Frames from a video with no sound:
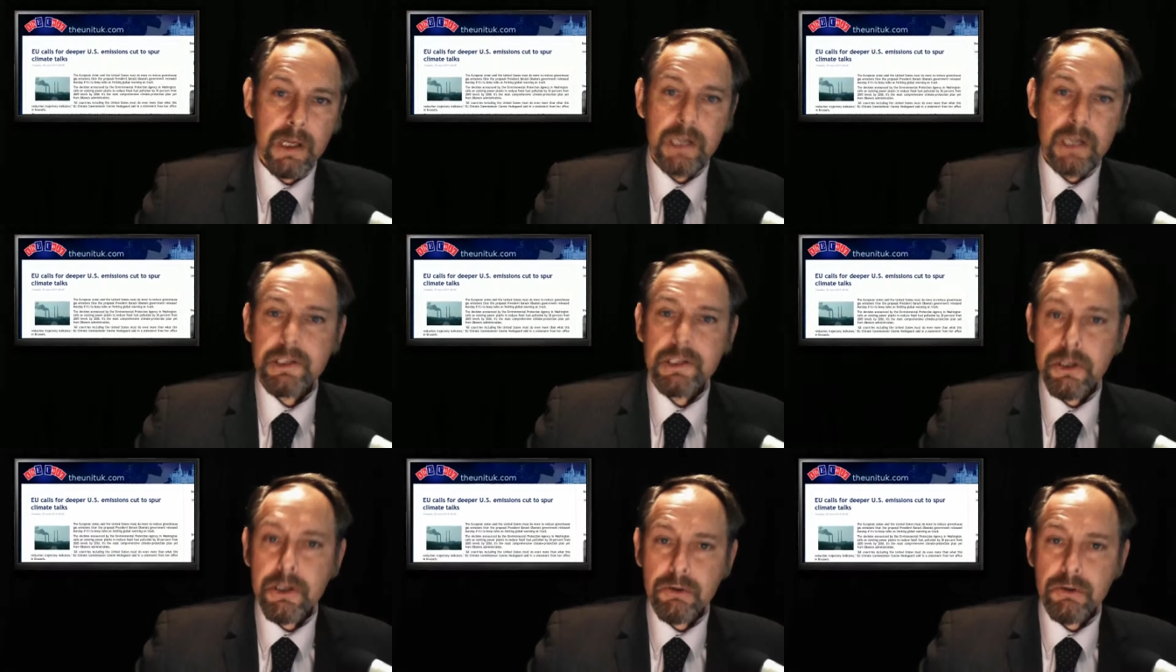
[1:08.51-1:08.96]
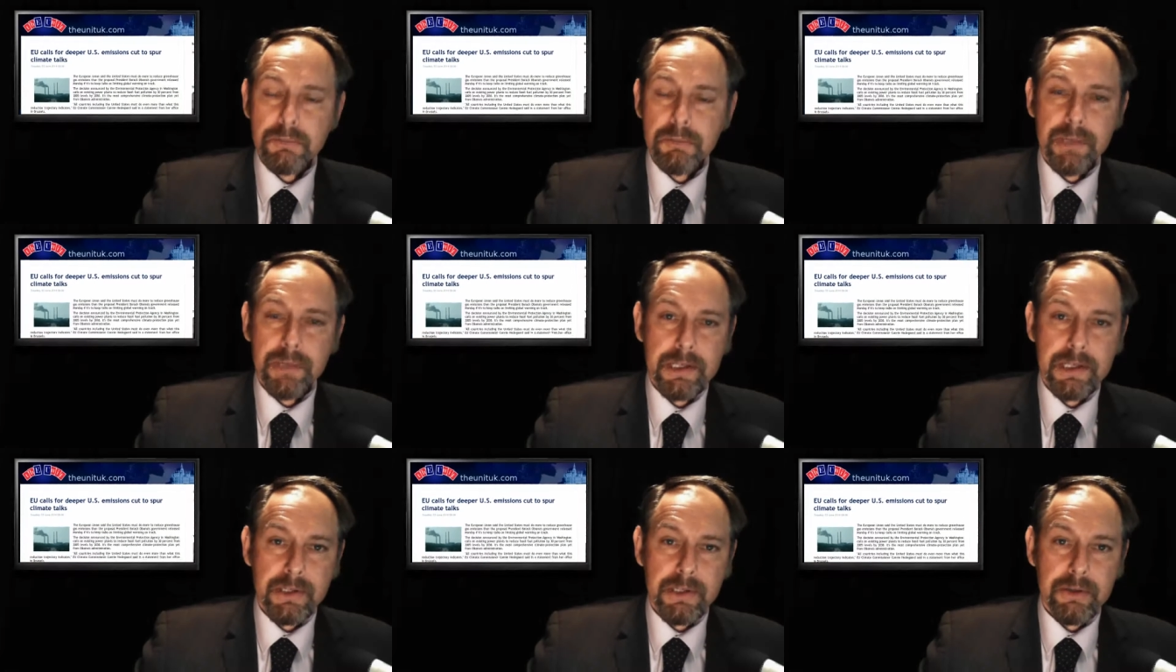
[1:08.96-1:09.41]
The
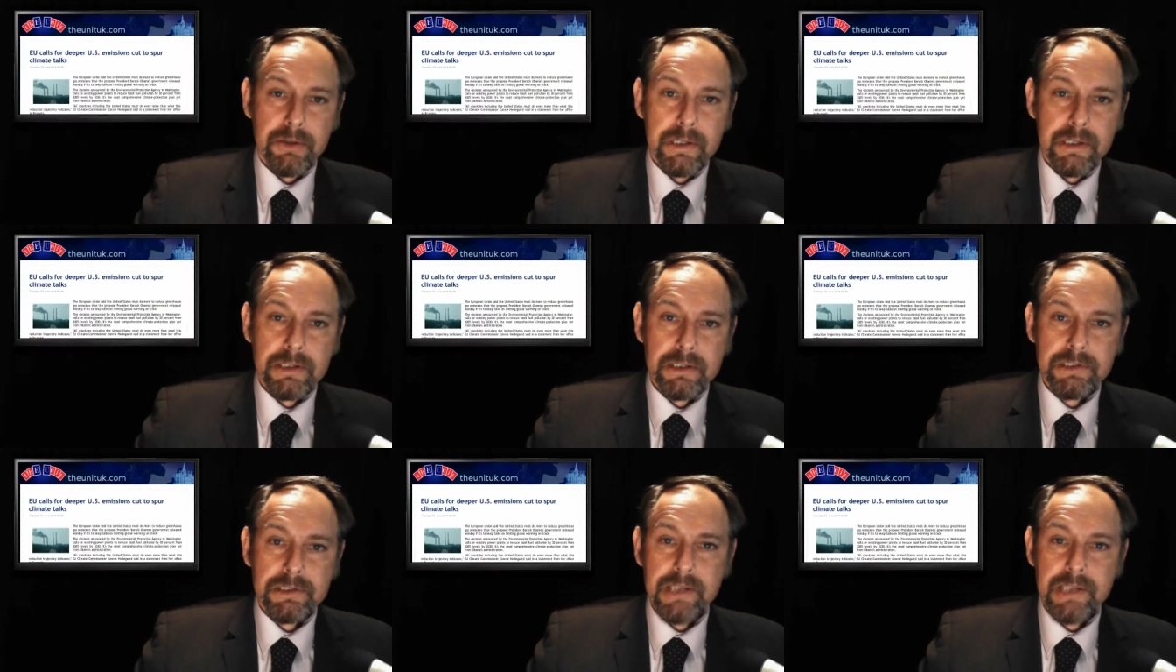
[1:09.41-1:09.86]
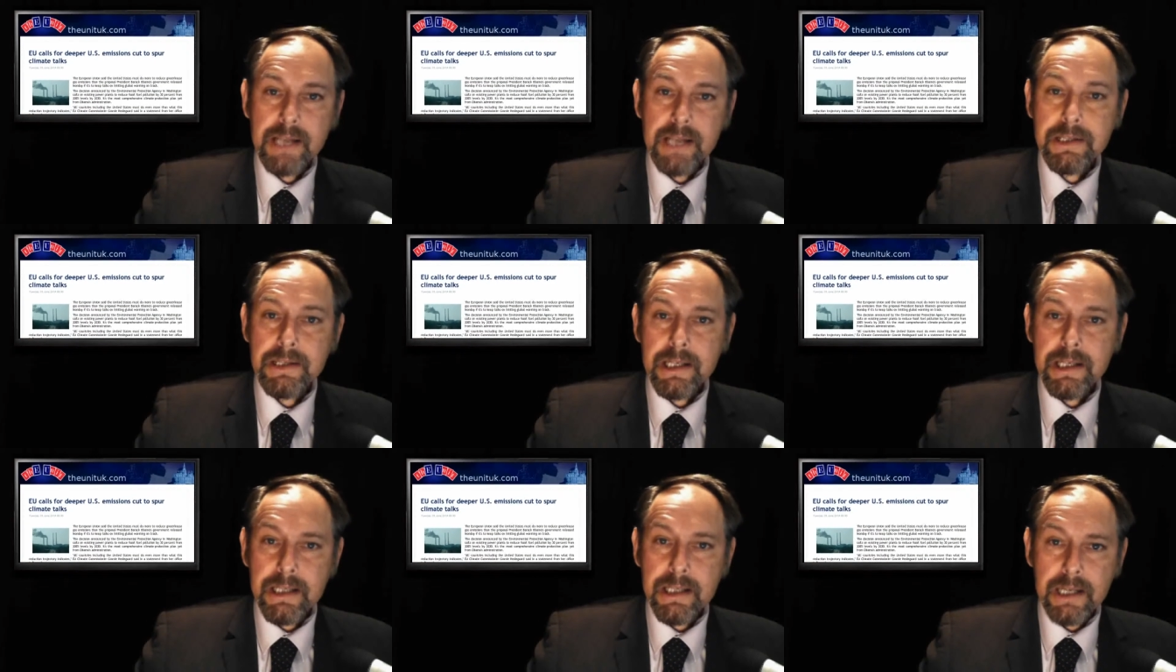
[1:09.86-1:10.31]
European Union said
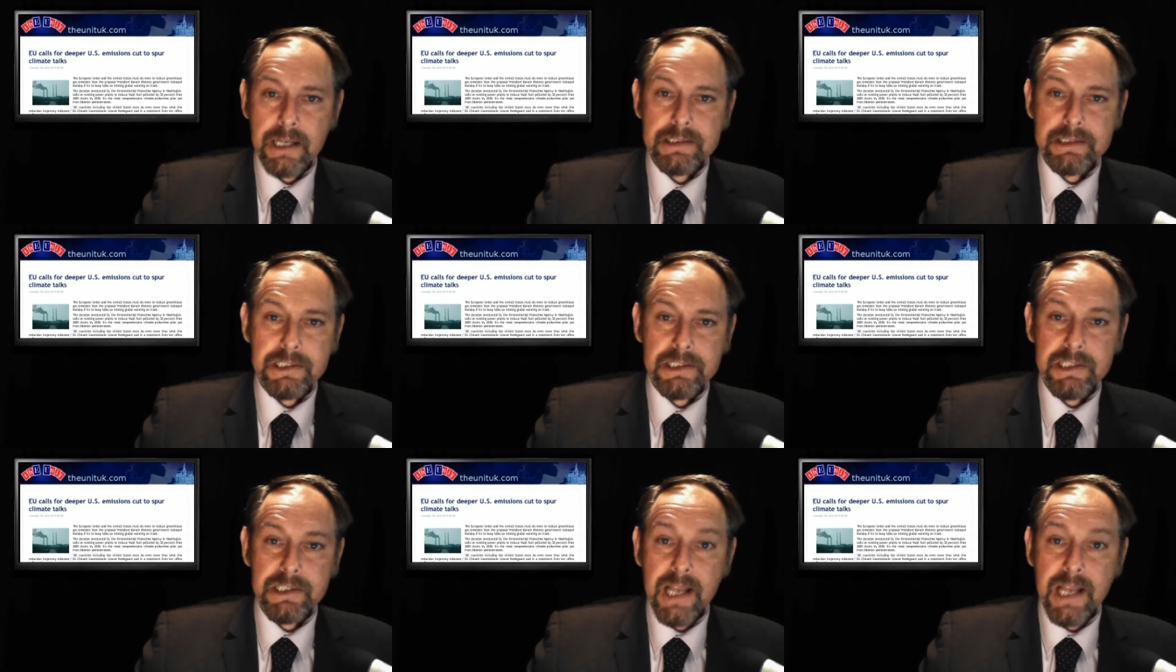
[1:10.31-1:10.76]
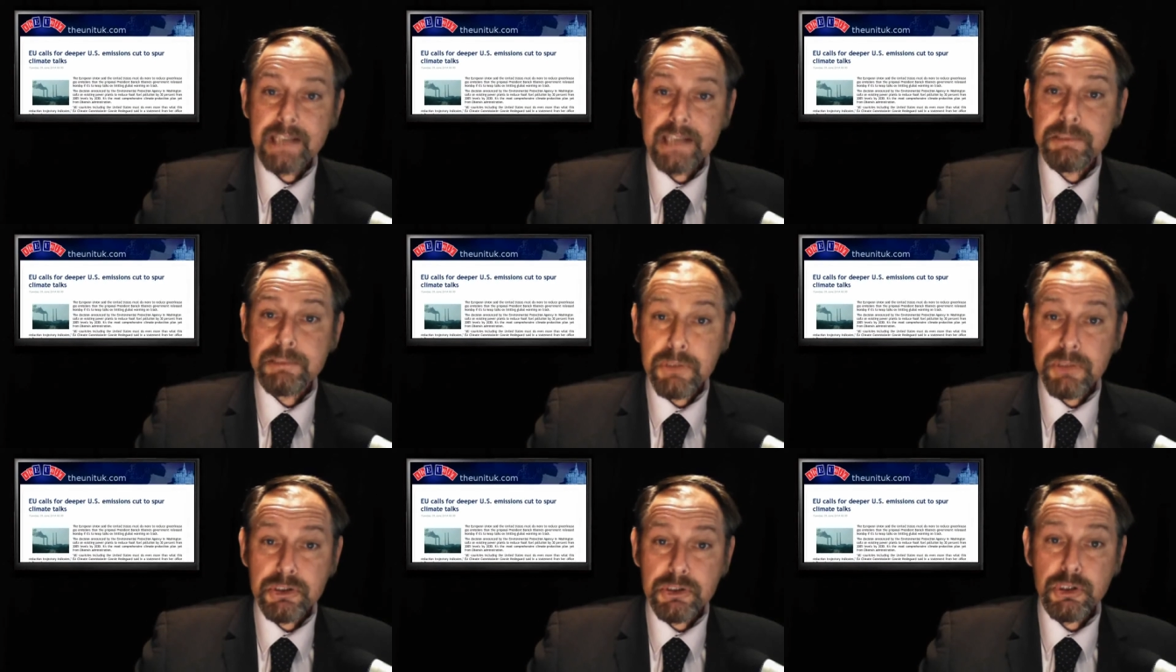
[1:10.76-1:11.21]
the United States
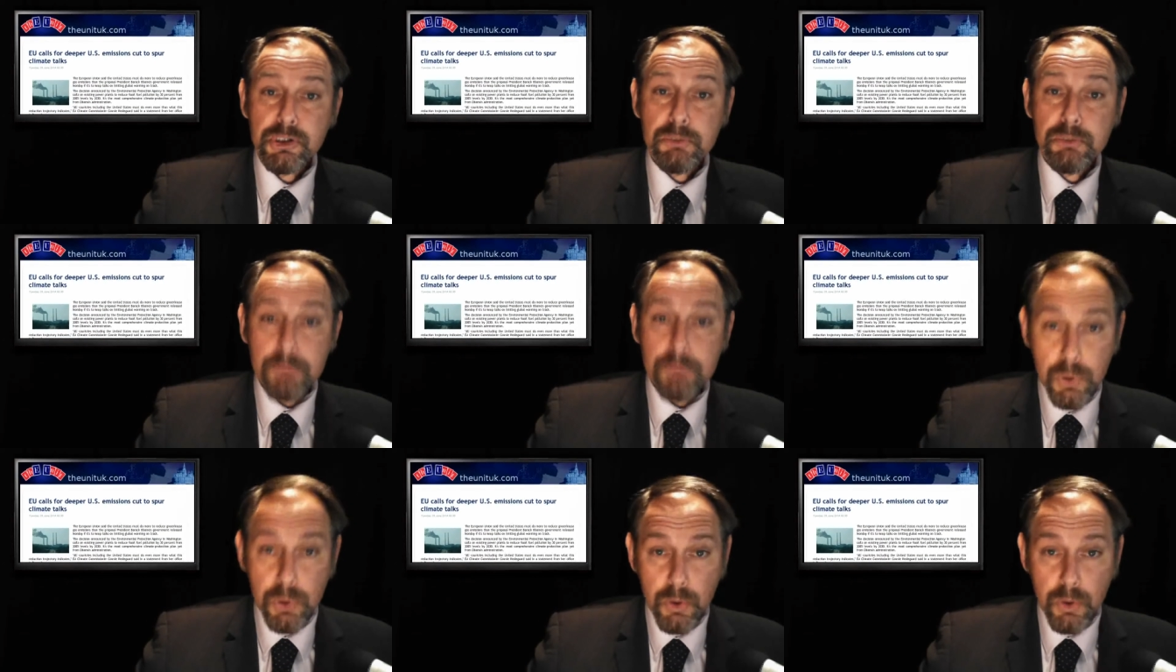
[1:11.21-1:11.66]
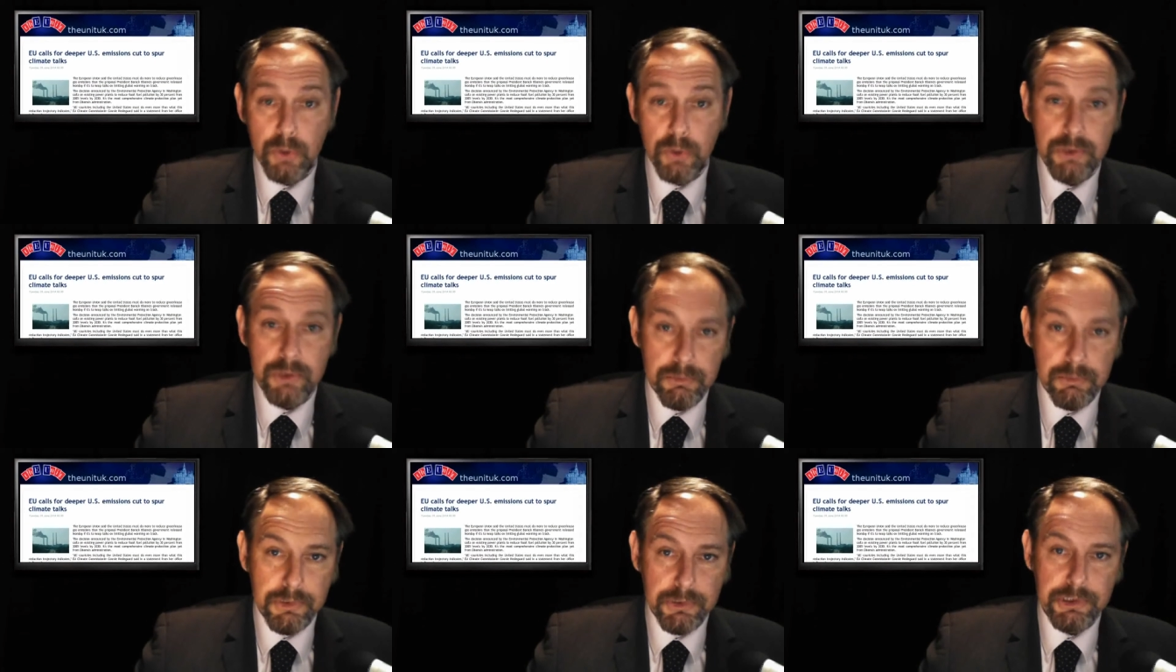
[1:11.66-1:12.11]
must do more
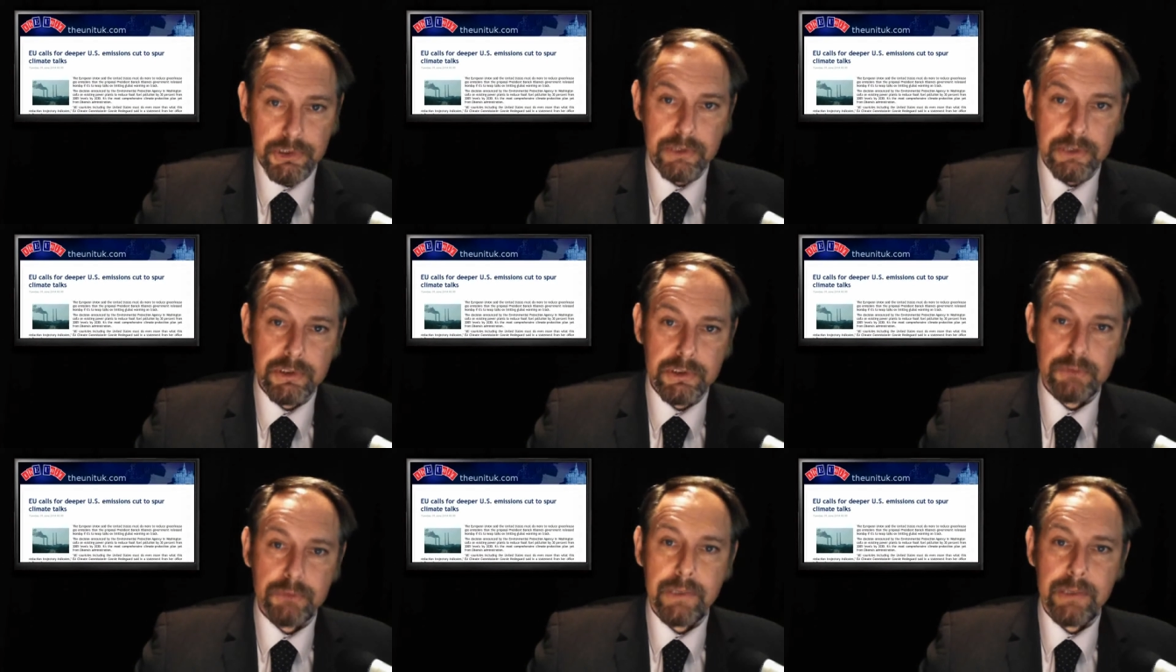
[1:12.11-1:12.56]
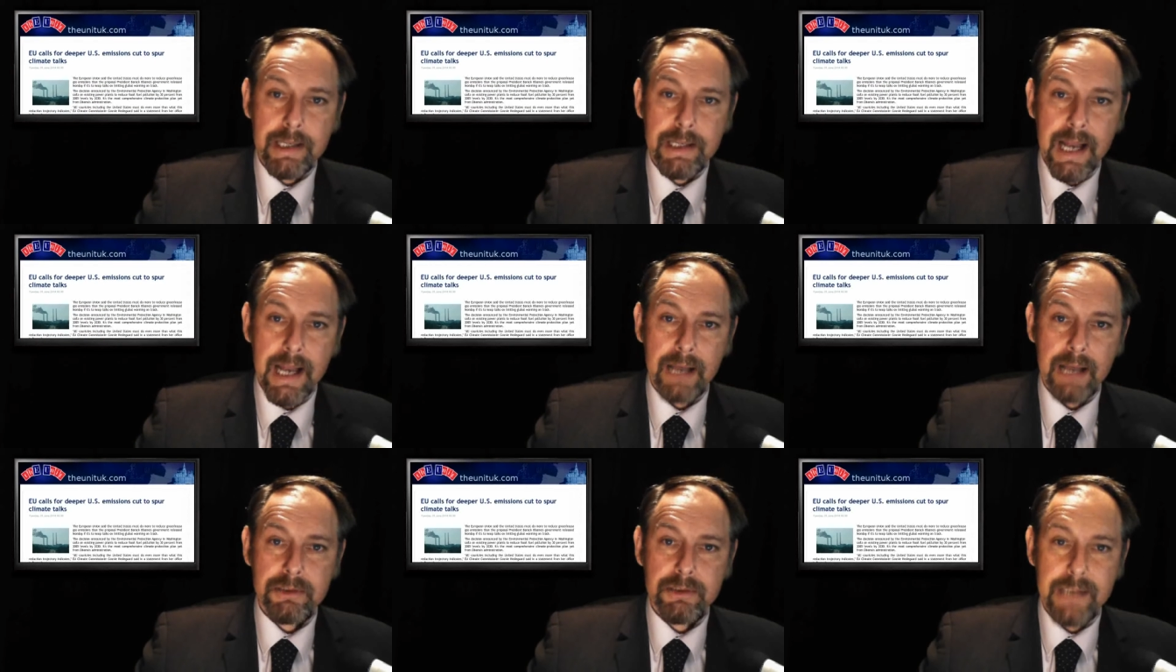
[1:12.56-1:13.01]
to reduce
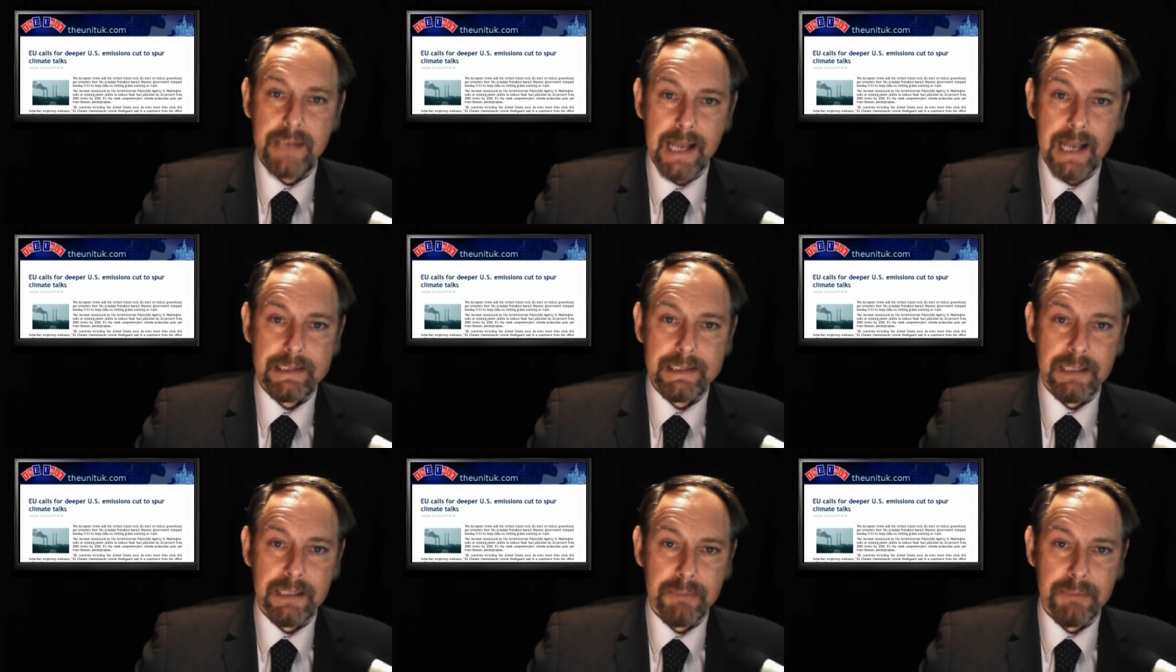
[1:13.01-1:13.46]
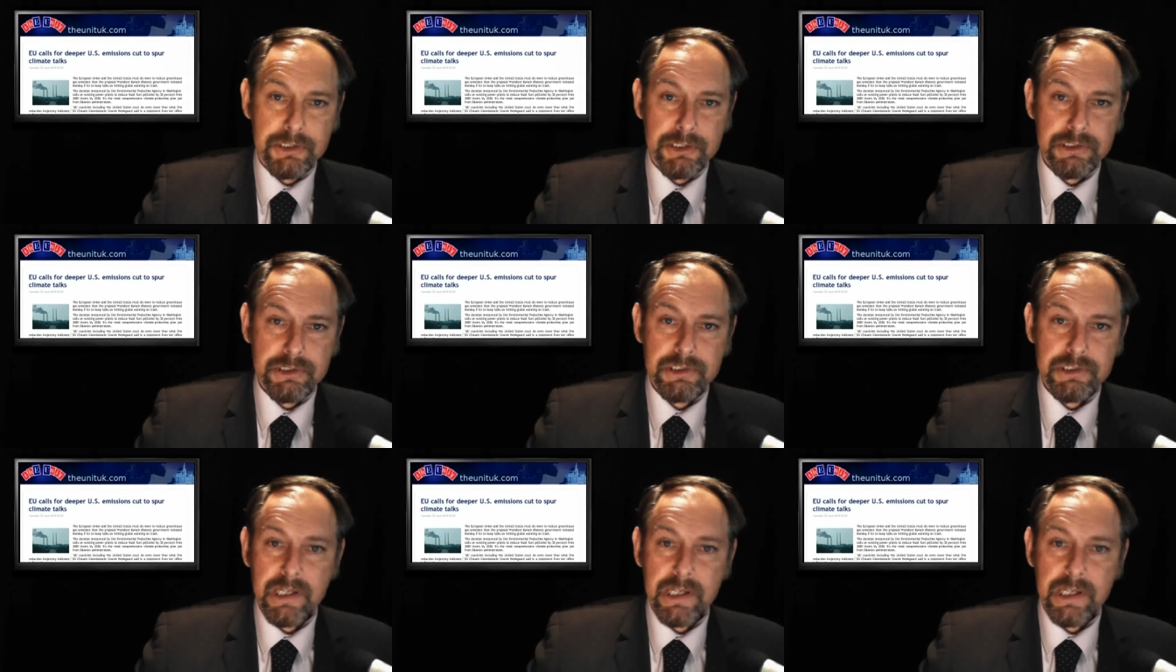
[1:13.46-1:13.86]
greenhouse gas emissions